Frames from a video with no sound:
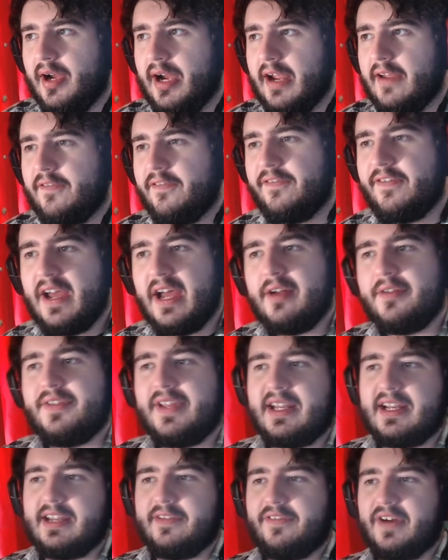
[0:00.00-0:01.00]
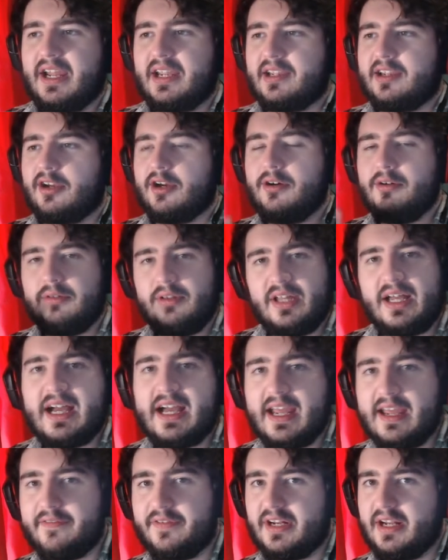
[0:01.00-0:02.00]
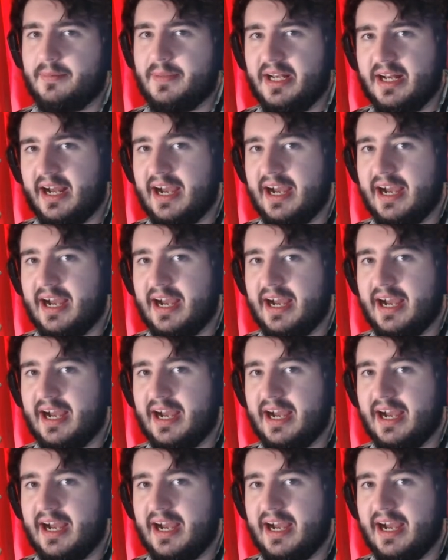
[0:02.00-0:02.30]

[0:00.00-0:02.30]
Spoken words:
I've found that if I go live and I'm in